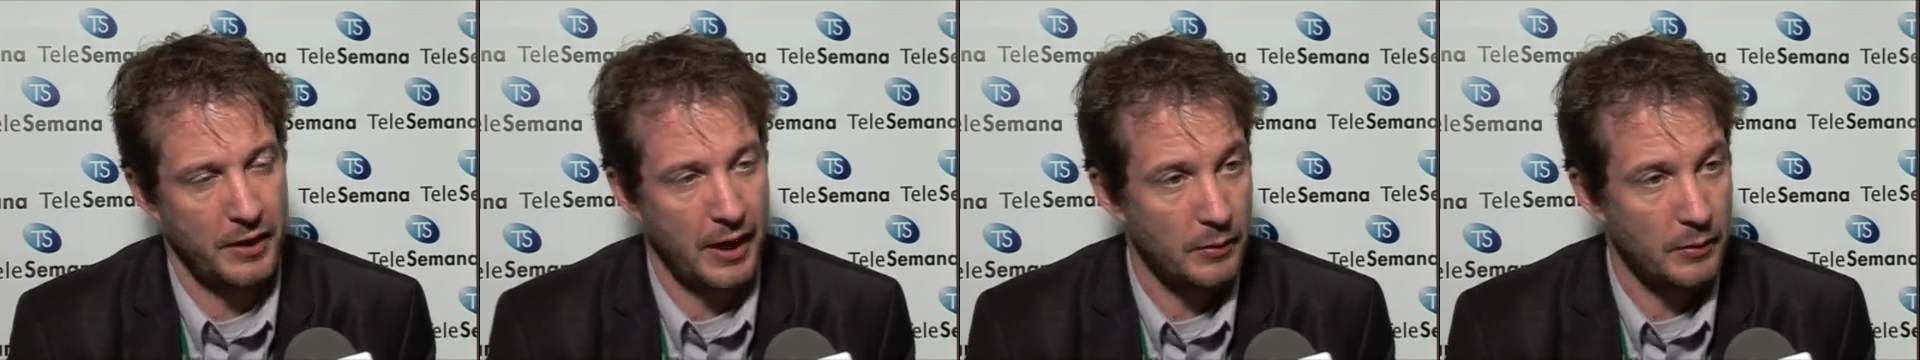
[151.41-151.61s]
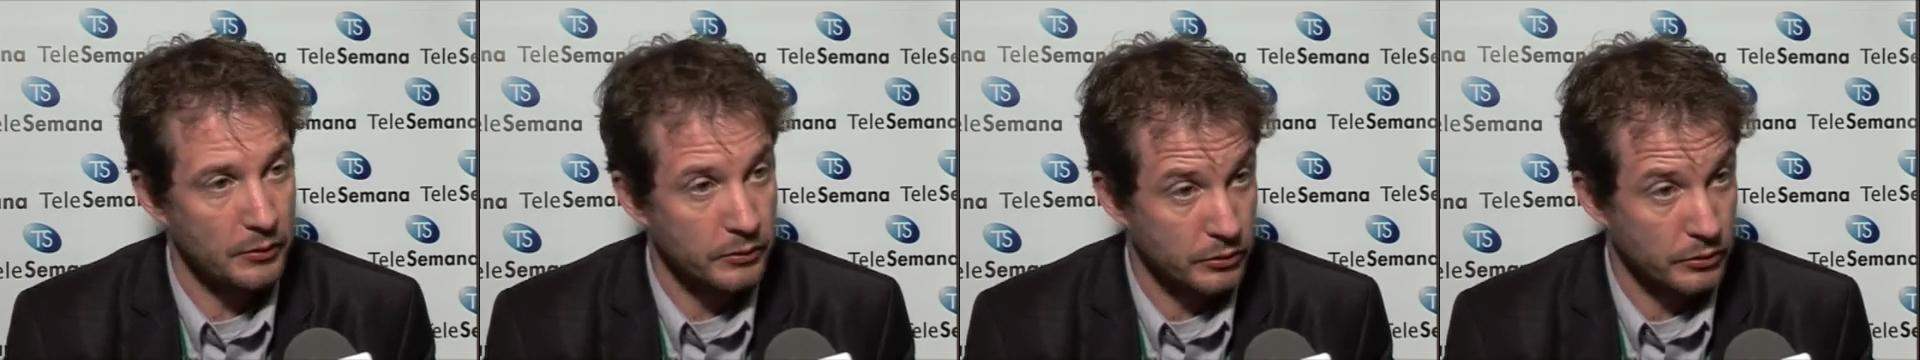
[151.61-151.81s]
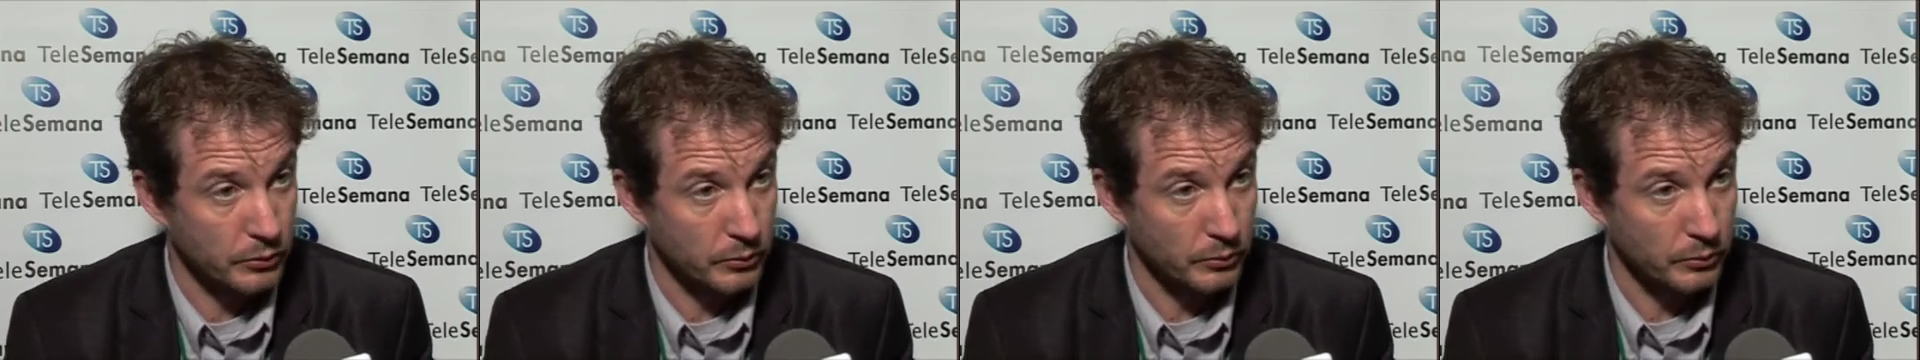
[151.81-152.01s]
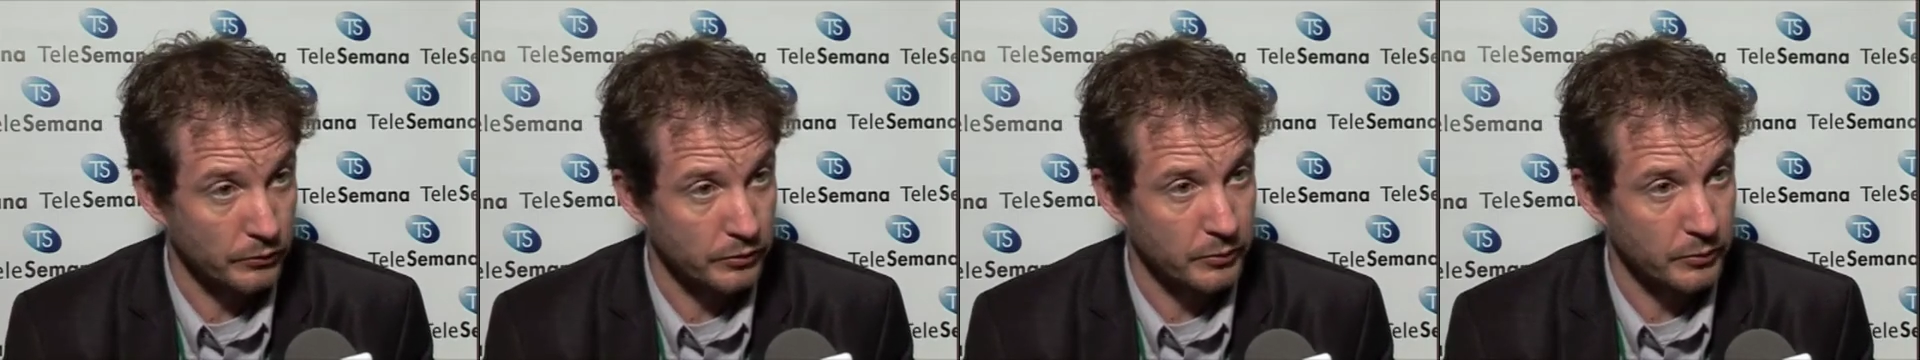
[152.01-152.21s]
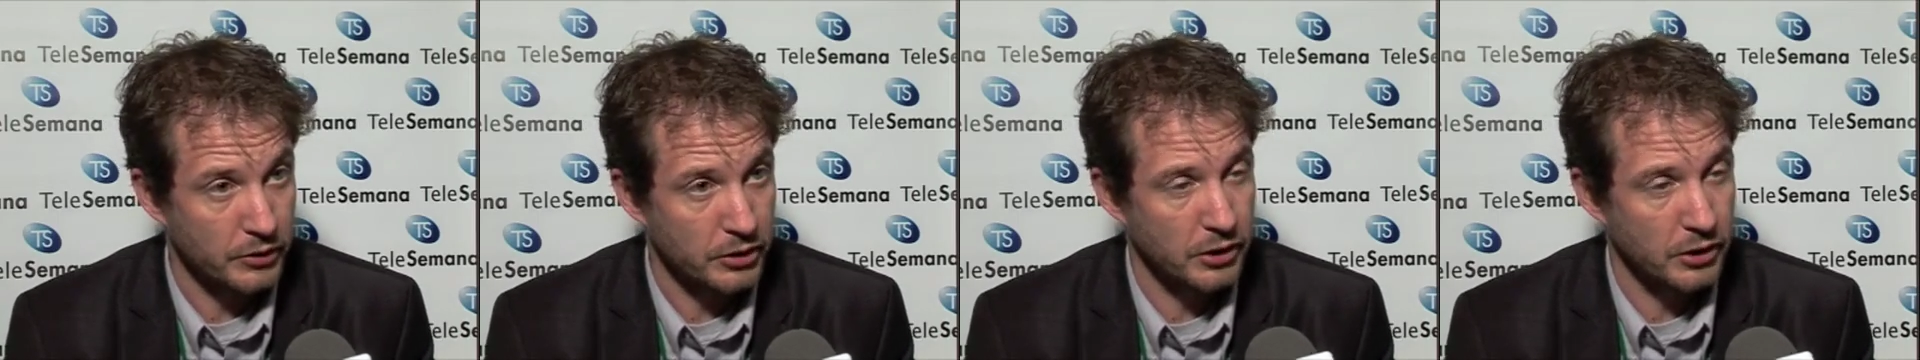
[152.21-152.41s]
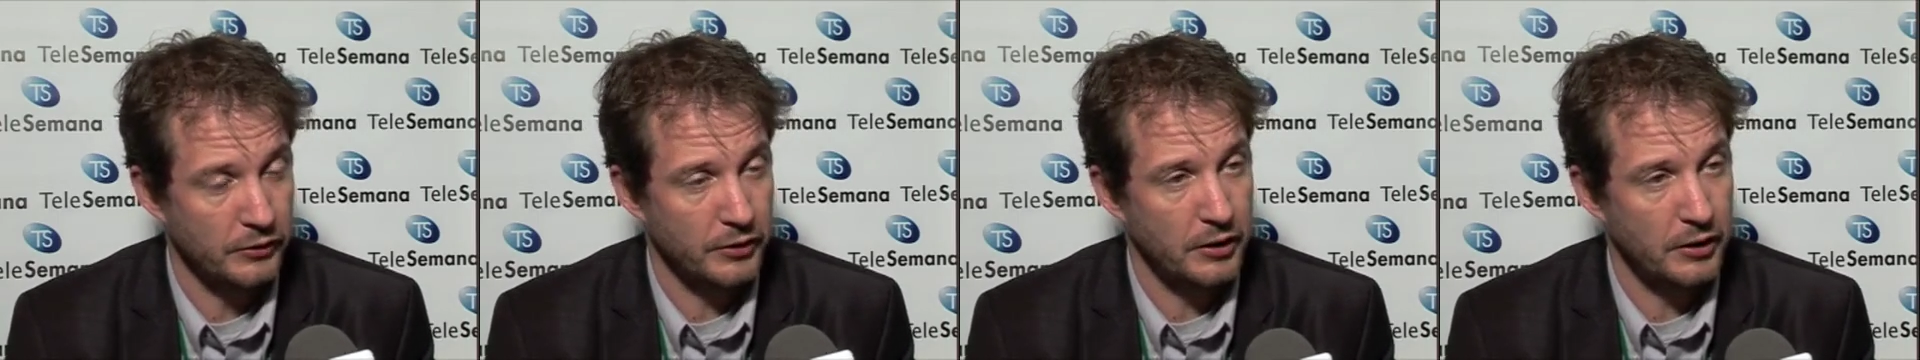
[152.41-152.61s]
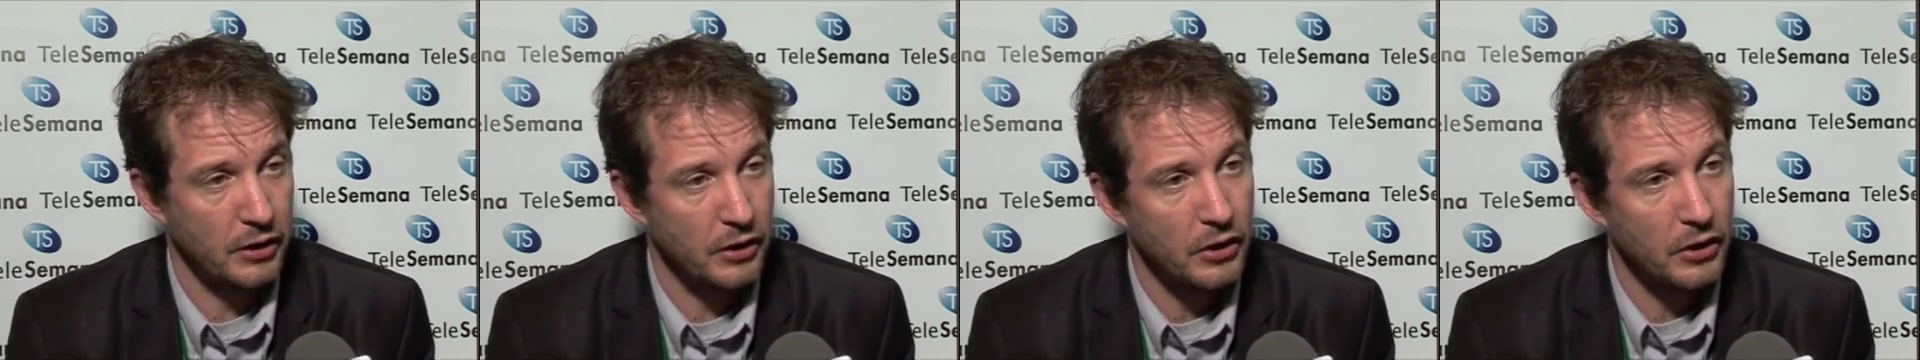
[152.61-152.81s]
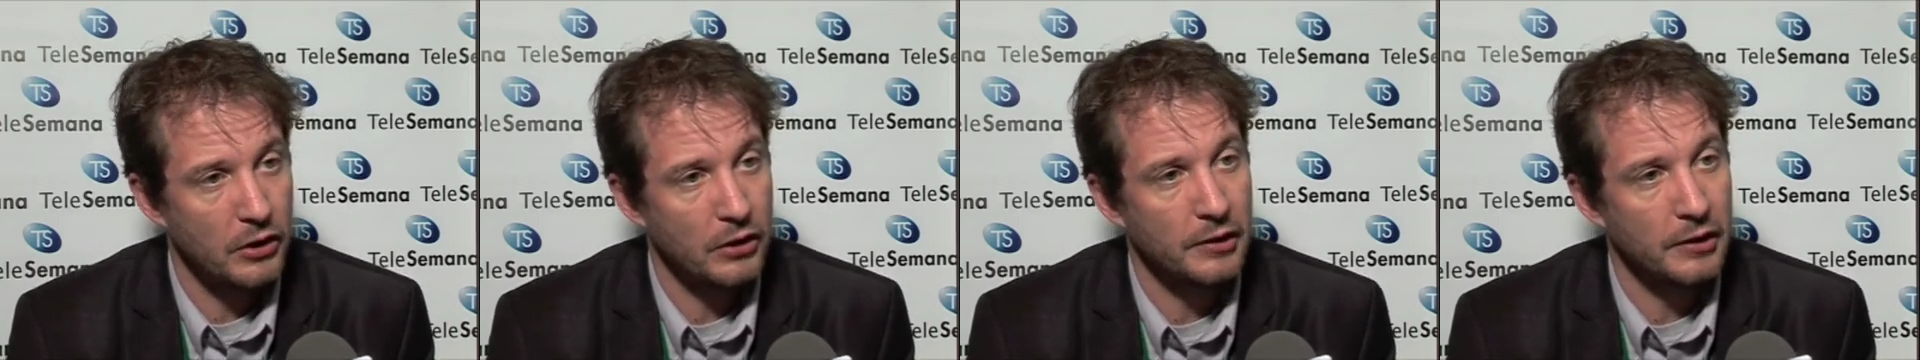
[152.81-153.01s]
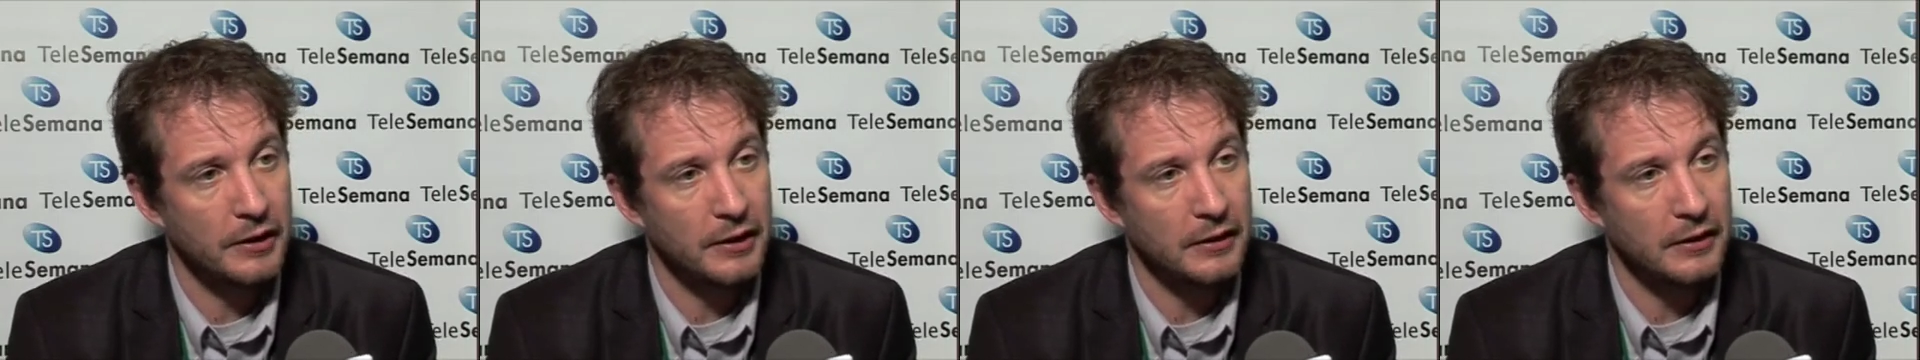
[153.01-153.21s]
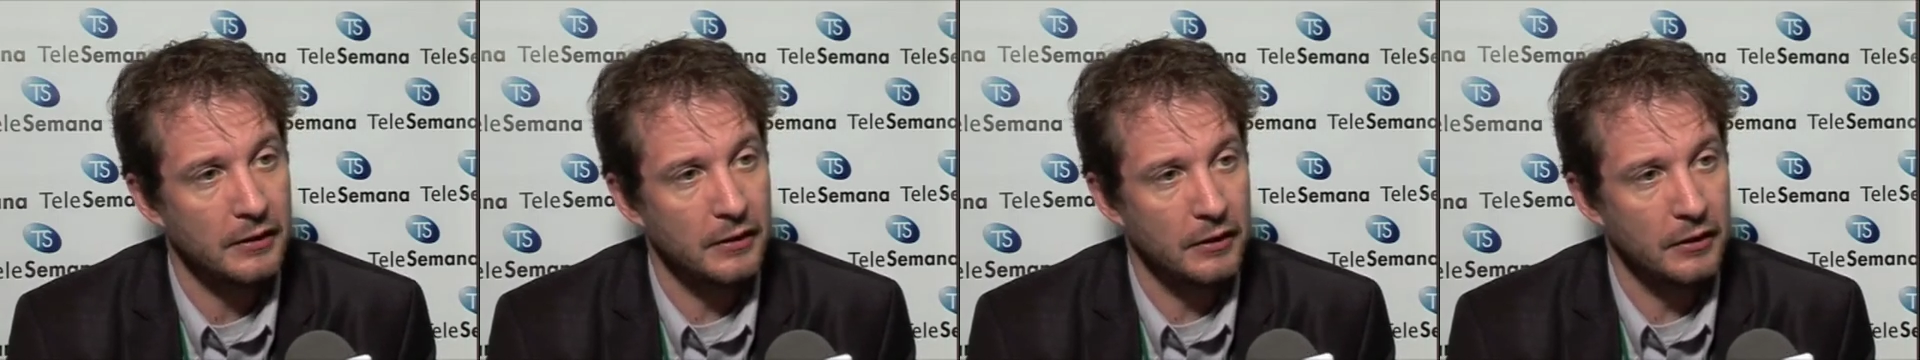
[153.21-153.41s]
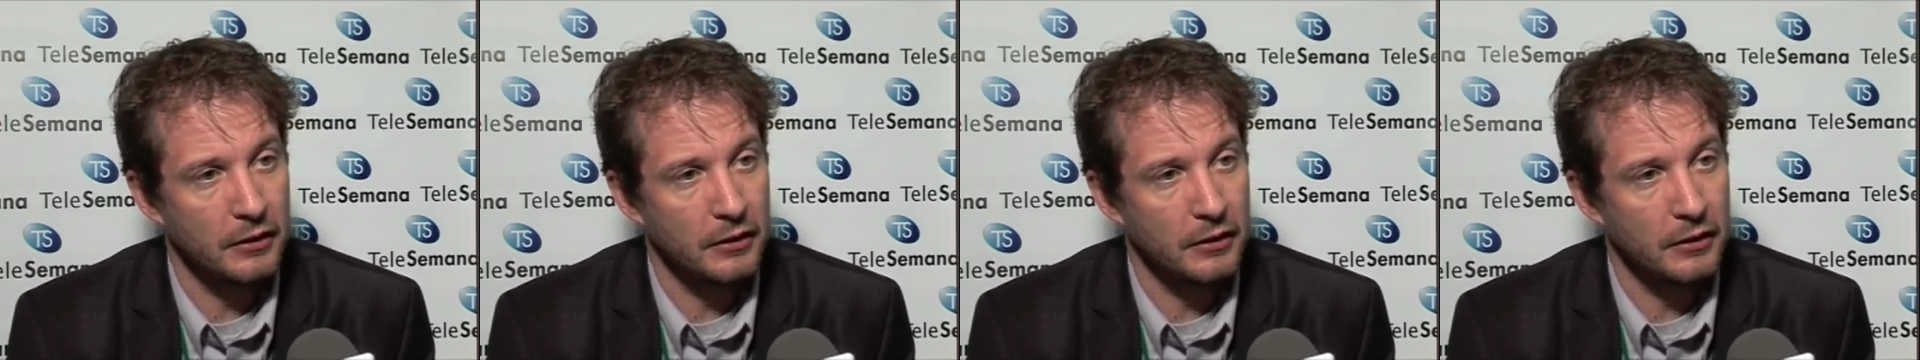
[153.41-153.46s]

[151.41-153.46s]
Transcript: our tools, which are the early